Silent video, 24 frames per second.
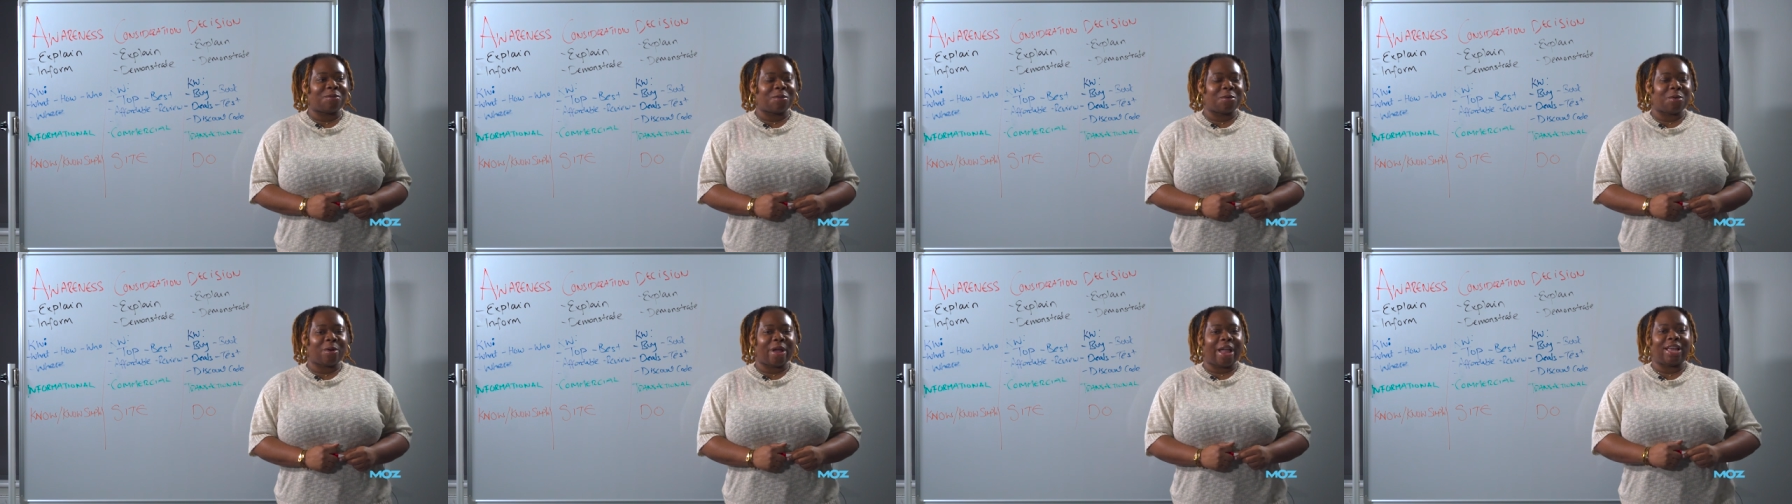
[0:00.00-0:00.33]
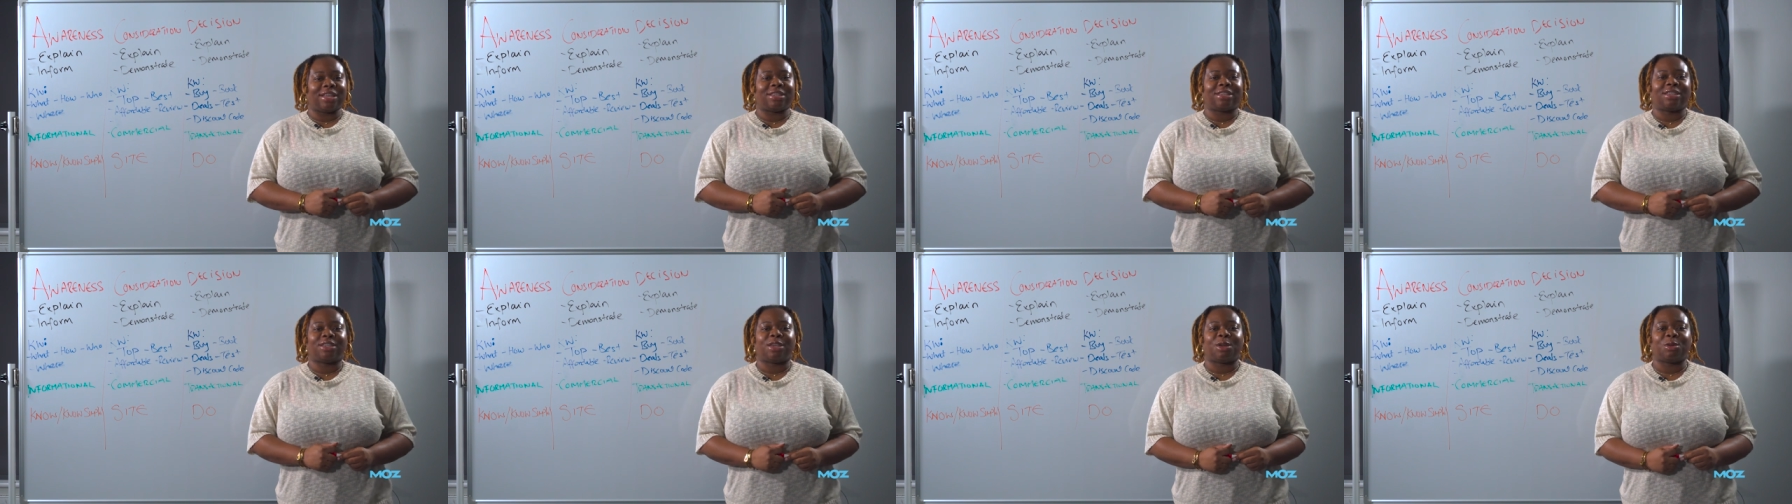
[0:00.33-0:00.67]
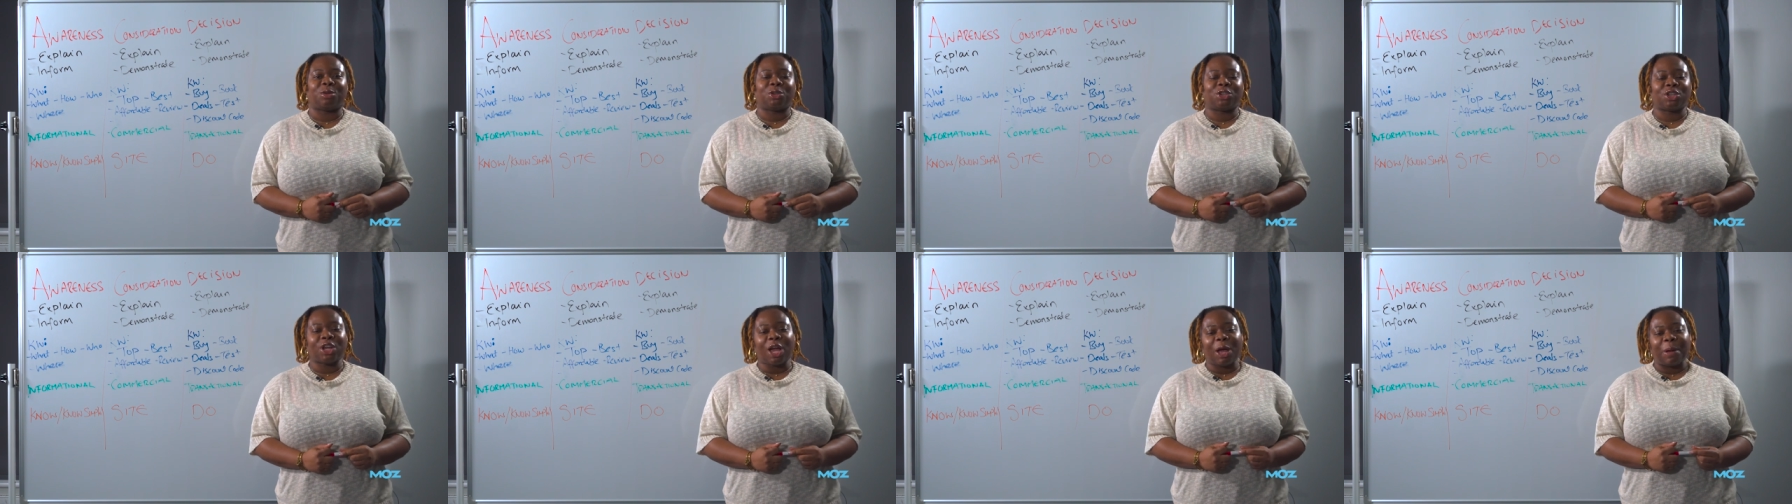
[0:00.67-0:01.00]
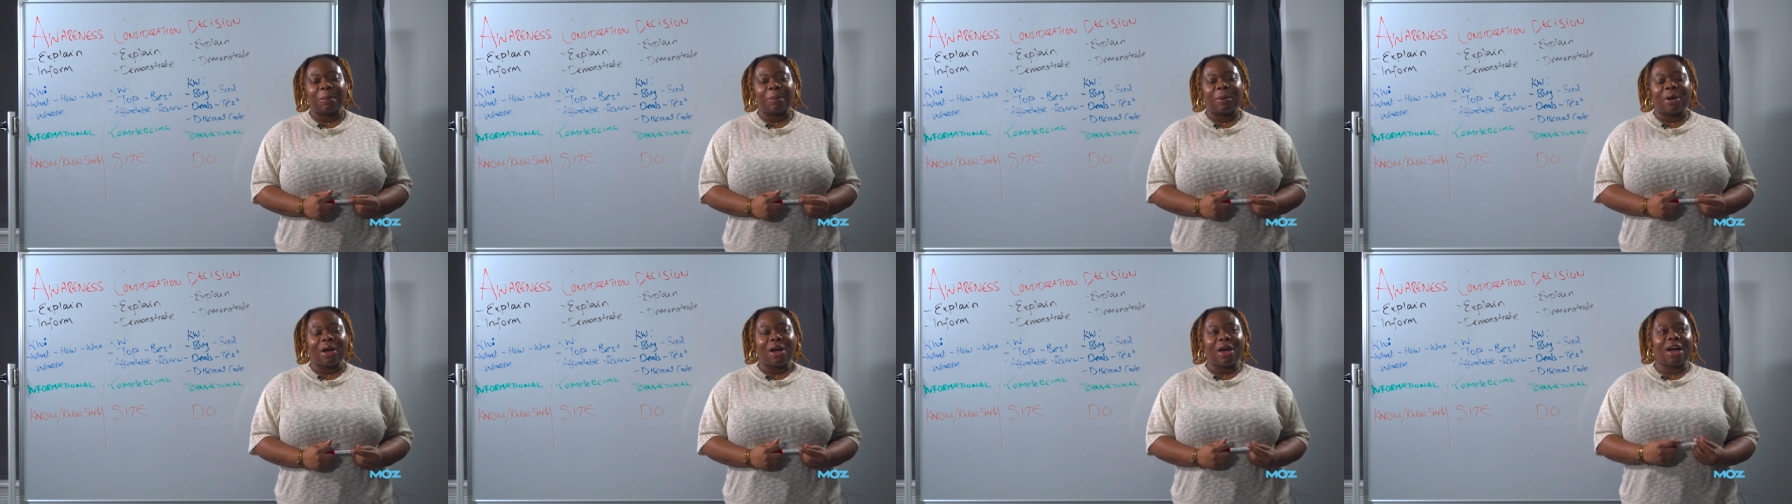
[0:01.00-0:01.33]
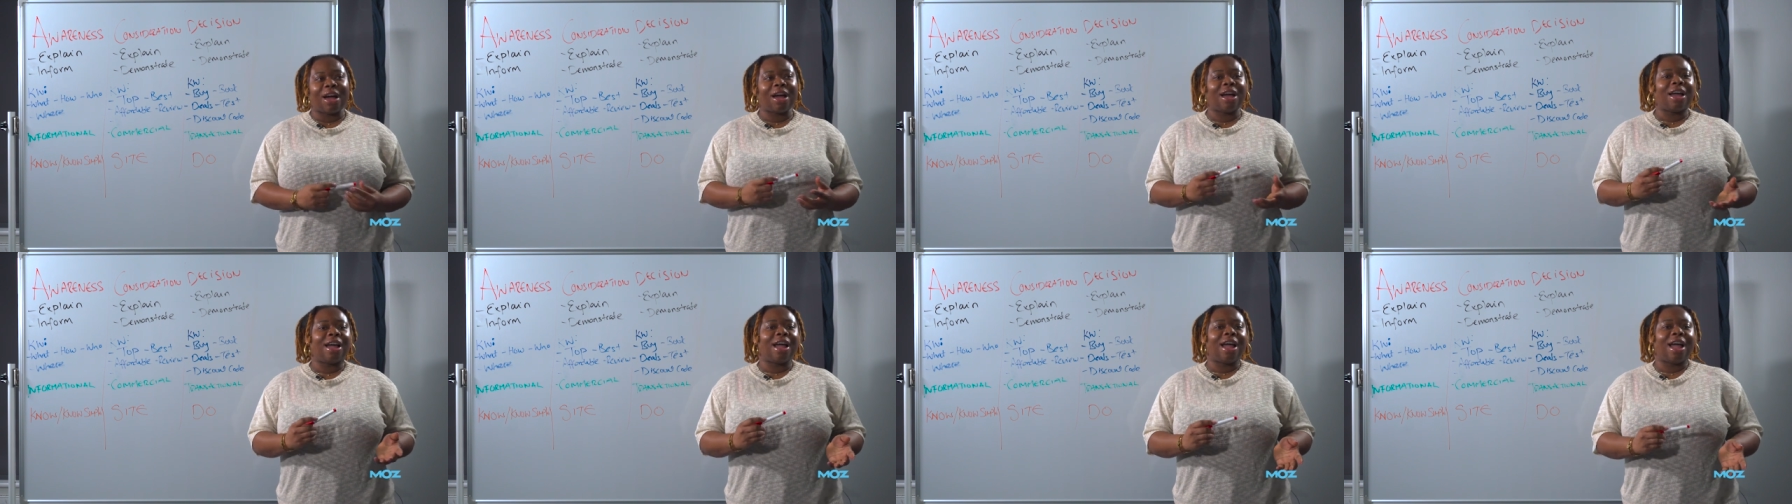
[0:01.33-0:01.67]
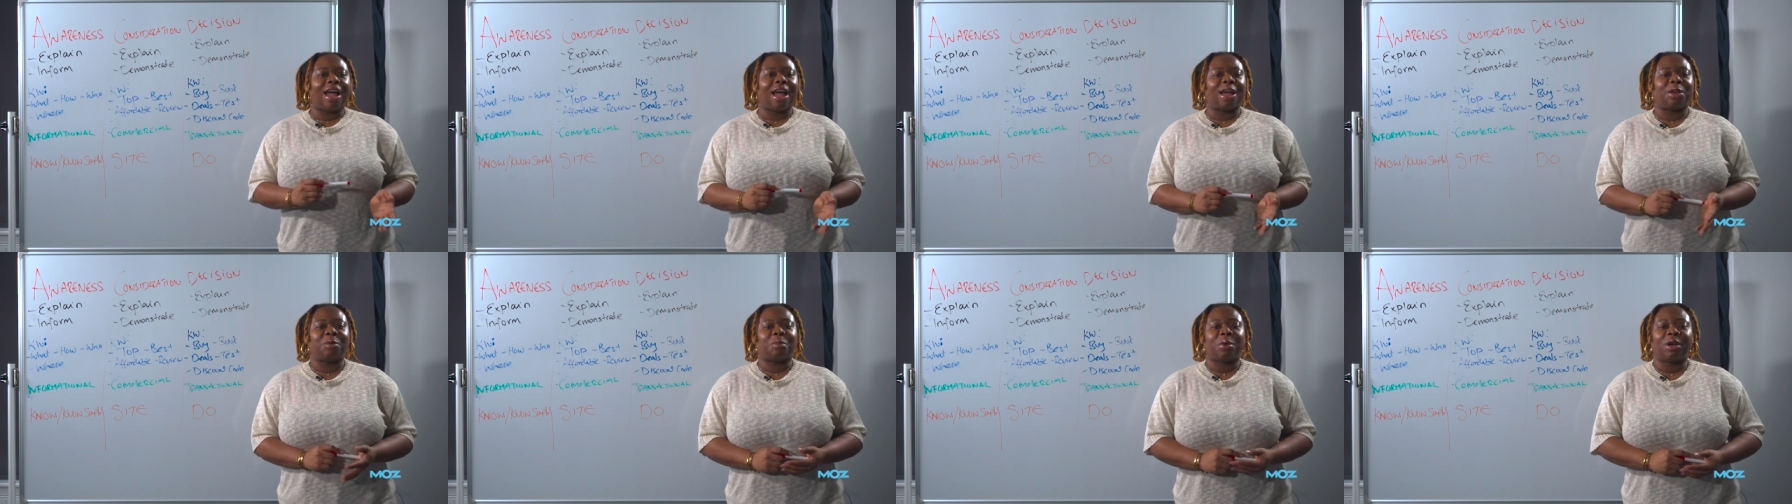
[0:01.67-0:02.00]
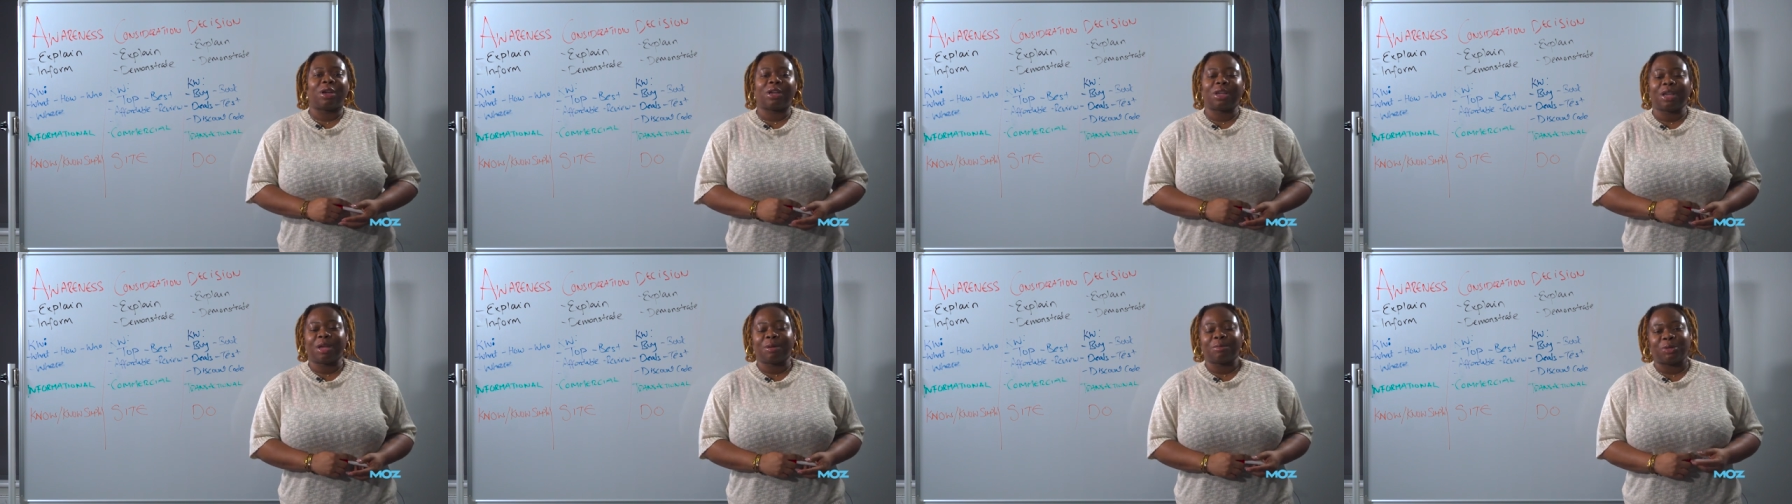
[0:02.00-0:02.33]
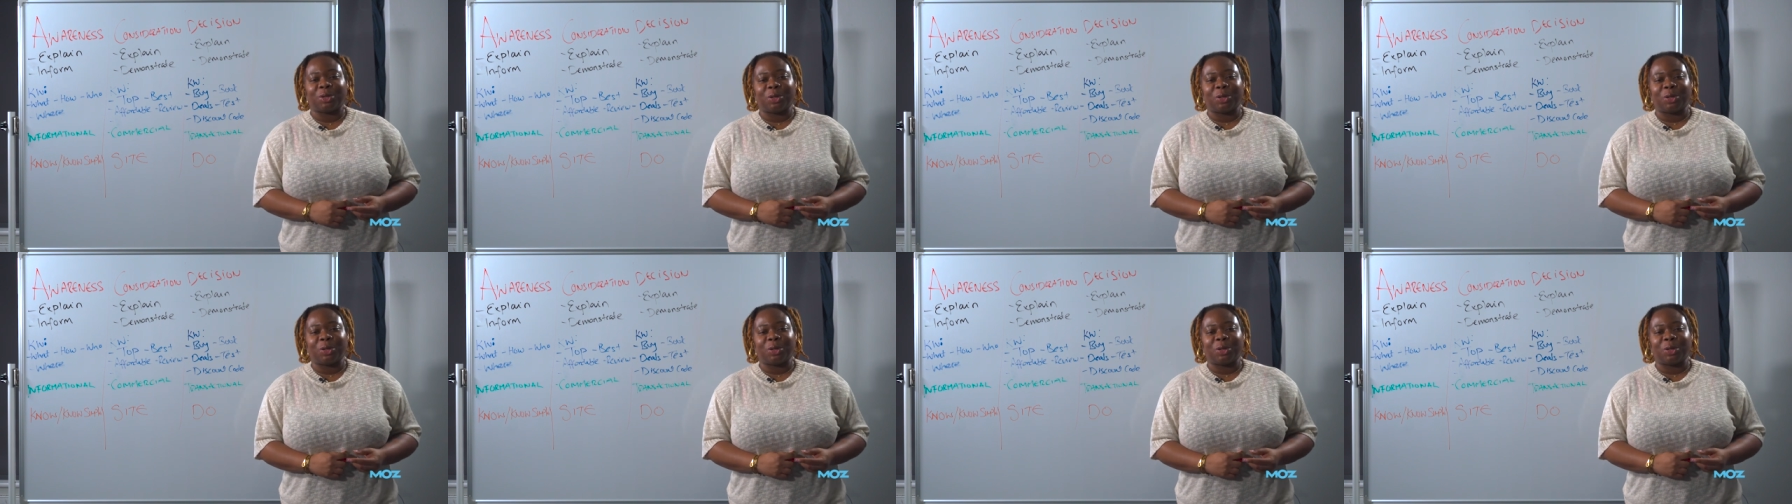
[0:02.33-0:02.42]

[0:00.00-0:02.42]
for SEO Sherpa, and welcome